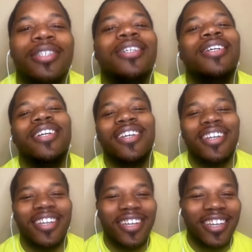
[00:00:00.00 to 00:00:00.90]

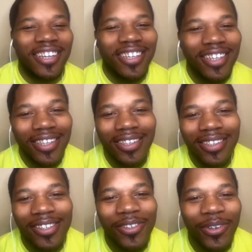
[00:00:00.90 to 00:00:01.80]
Hey, for
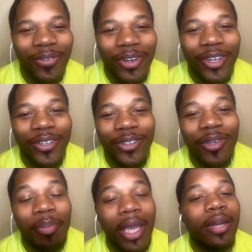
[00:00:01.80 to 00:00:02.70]
real. For real. You
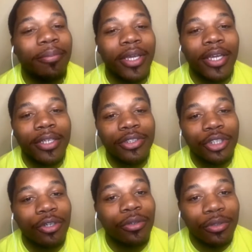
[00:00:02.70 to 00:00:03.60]
can pay the man. So